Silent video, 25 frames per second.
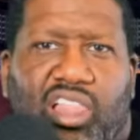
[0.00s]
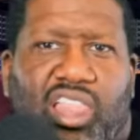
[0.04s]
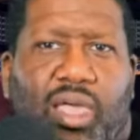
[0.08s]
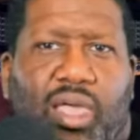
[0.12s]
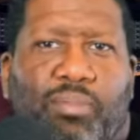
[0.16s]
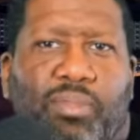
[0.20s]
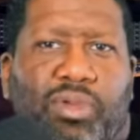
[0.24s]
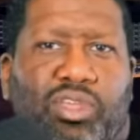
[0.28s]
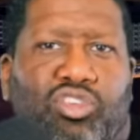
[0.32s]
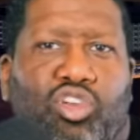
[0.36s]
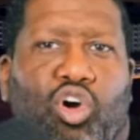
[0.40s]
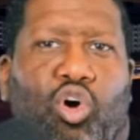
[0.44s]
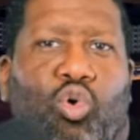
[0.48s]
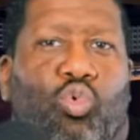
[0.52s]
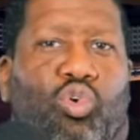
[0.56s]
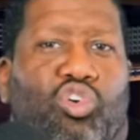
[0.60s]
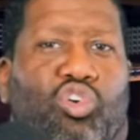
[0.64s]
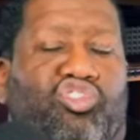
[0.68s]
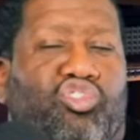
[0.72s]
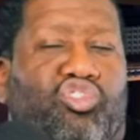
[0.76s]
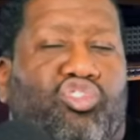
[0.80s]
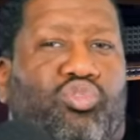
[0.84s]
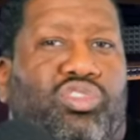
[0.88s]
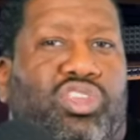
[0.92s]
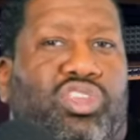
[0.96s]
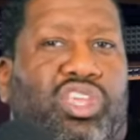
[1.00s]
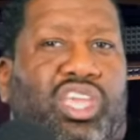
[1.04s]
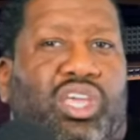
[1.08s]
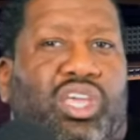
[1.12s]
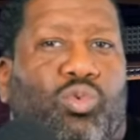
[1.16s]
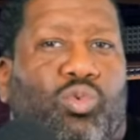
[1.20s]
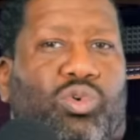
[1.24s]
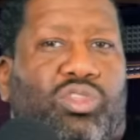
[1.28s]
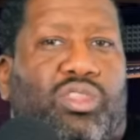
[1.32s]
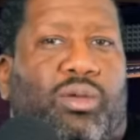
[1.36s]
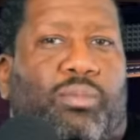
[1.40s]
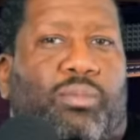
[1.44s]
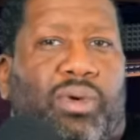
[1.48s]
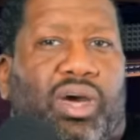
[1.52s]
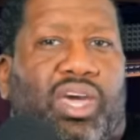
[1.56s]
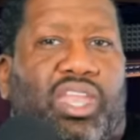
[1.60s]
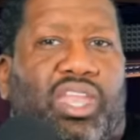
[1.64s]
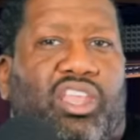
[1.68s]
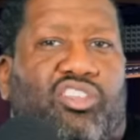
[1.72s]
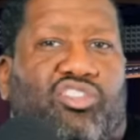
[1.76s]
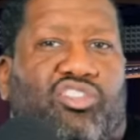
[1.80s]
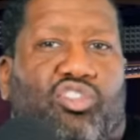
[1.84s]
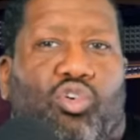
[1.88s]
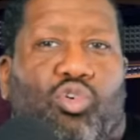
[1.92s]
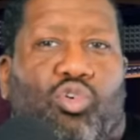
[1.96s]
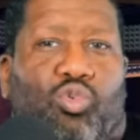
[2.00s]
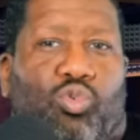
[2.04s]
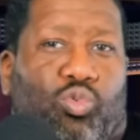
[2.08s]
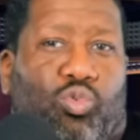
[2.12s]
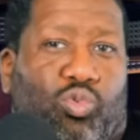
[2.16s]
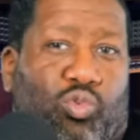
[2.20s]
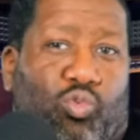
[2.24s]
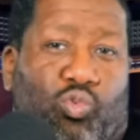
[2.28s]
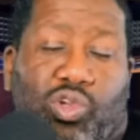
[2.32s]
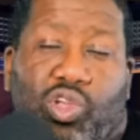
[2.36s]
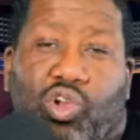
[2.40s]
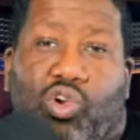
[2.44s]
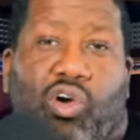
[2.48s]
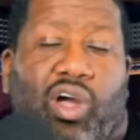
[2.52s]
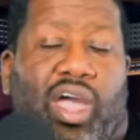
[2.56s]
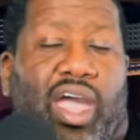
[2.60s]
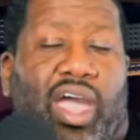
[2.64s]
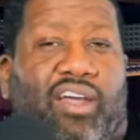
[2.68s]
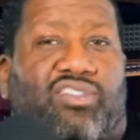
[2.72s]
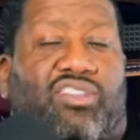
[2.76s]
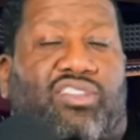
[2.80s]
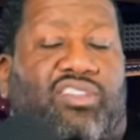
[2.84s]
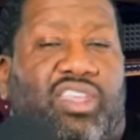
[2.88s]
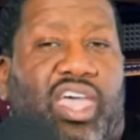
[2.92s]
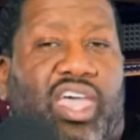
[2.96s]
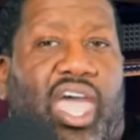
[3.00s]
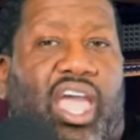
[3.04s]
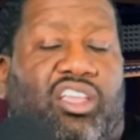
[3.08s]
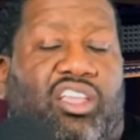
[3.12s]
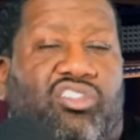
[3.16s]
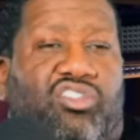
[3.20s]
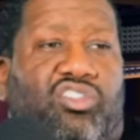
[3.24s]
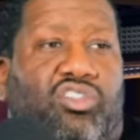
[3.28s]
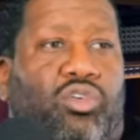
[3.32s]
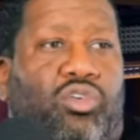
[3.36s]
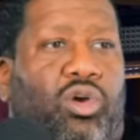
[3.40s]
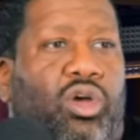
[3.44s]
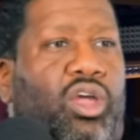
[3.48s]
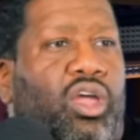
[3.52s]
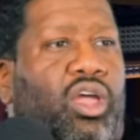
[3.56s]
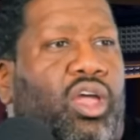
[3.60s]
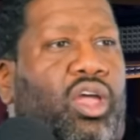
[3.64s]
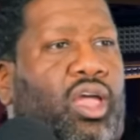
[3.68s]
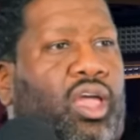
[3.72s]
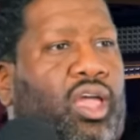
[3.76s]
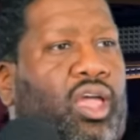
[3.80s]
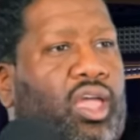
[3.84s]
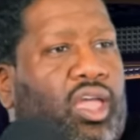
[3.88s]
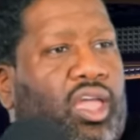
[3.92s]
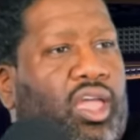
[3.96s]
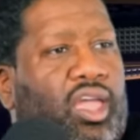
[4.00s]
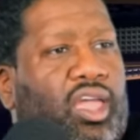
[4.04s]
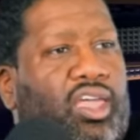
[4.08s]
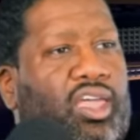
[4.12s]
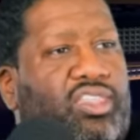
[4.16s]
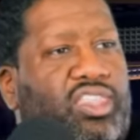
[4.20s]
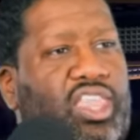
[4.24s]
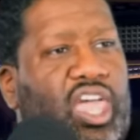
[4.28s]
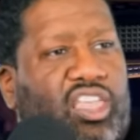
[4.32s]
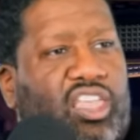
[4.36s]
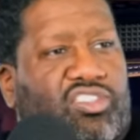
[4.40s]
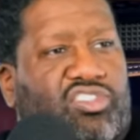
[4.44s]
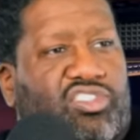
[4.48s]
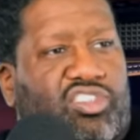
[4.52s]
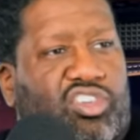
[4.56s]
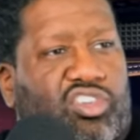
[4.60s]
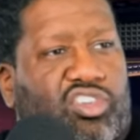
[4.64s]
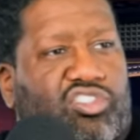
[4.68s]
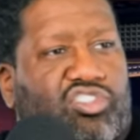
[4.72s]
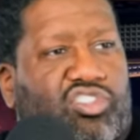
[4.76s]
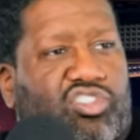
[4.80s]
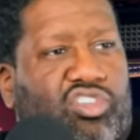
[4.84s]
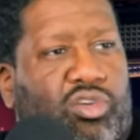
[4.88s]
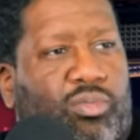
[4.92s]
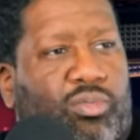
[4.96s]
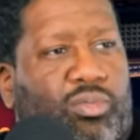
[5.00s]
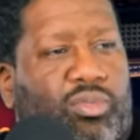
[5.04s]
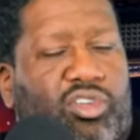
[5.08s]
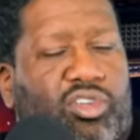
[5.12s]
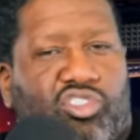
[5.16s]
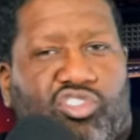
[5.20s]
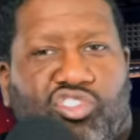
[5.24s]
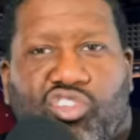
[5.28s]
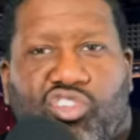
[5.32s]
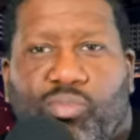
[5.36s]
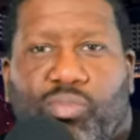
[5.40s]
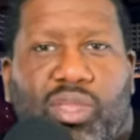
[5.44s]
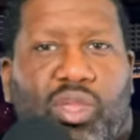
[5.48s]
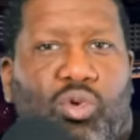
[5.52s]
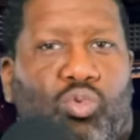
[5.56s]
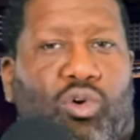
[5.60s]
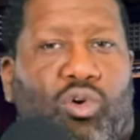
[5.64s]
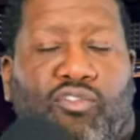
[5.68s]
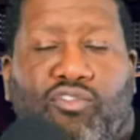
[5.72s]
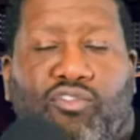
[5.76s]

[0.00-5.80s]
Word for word: to let me know what you did with the money, so we don't have to tax you." That system should be